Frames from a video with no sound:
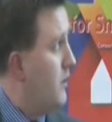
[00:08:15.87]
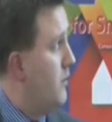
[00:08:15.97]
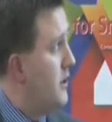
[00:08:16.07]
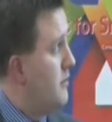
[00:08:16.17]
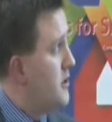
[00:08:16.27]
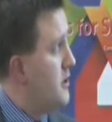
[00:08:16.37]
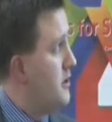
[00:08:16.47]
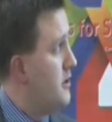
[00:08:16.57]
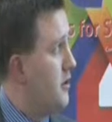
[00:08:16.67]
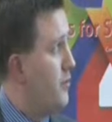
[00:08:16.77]
We
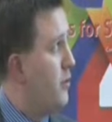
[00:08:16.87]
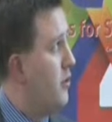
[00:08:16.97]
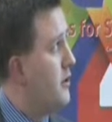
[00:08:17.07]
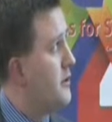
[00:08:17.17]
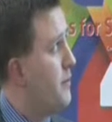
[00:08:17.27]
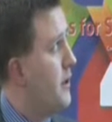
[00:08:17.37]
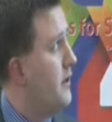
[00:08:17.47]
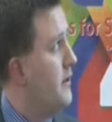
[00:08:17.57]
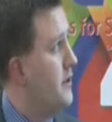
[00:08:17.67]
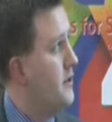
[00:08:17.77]
commissioned a report
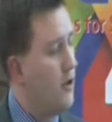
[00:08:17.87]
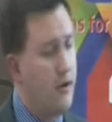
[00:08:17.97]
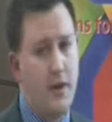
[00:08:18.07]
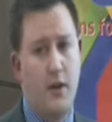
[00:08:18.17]
by the York